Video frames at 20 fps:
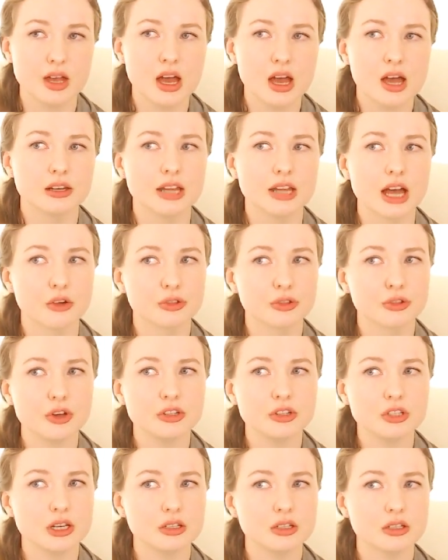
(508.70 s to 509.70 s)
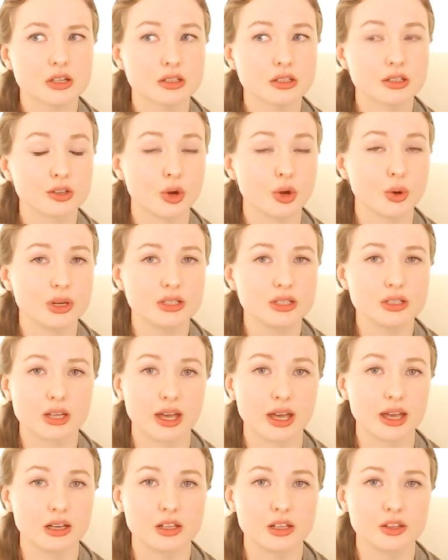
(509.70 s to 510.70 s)
Now 13 doesn't go into
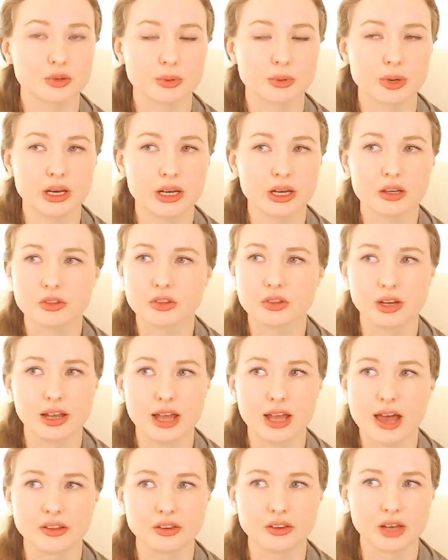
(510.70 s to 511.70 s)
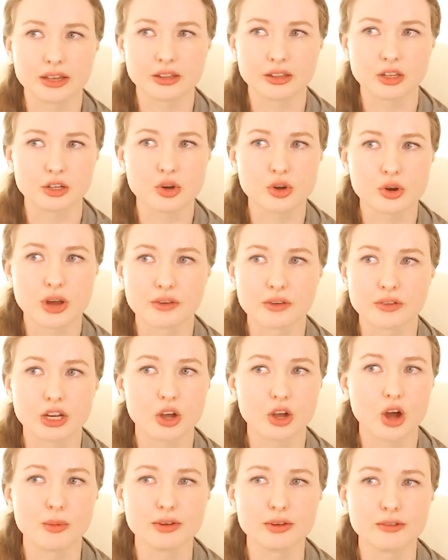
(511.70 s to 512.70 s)
83, and like they don't have any
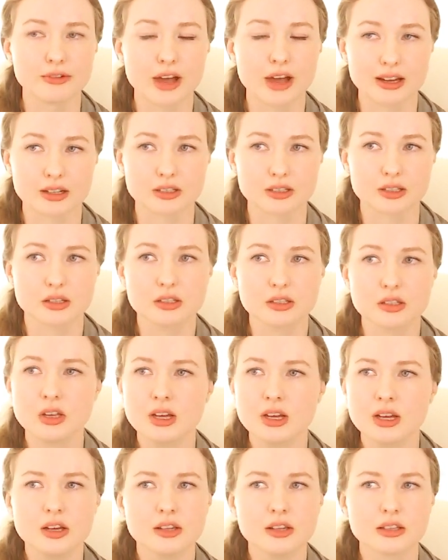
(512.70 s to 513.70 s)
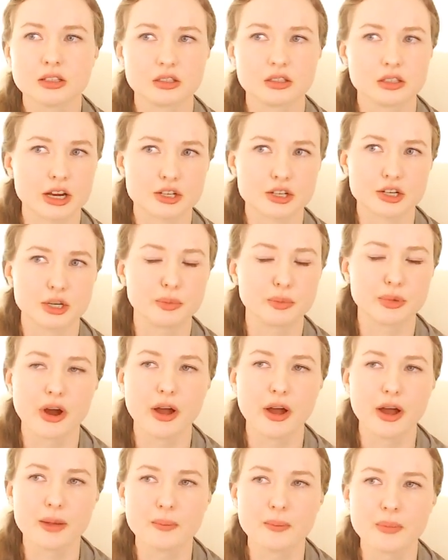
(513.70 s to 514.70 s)
common factors. This is actually
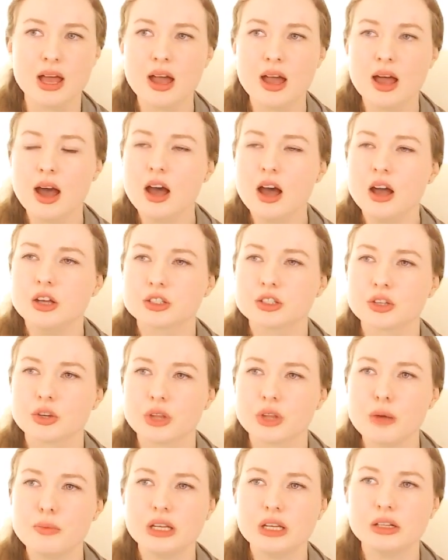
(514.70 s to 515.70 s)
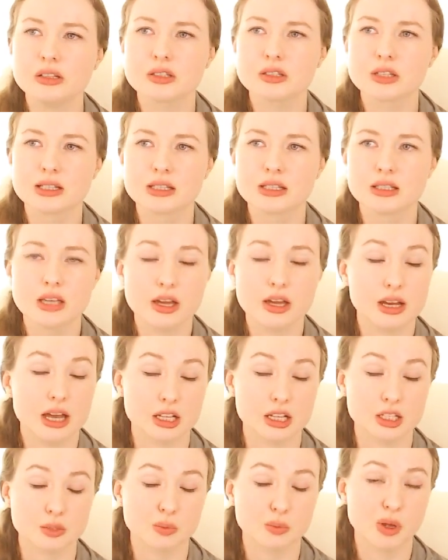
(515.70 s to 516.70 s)
prime. So that means that z
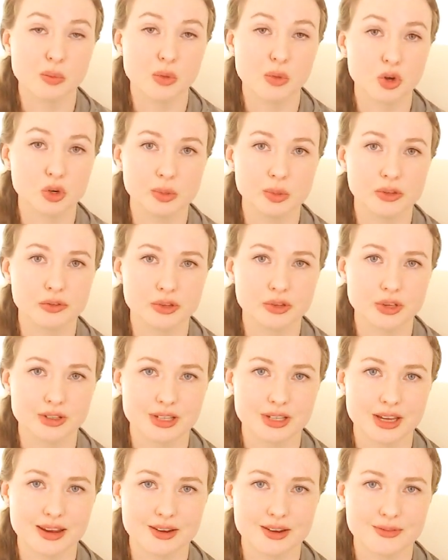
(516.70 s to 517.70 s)
has to be a multiple of 13.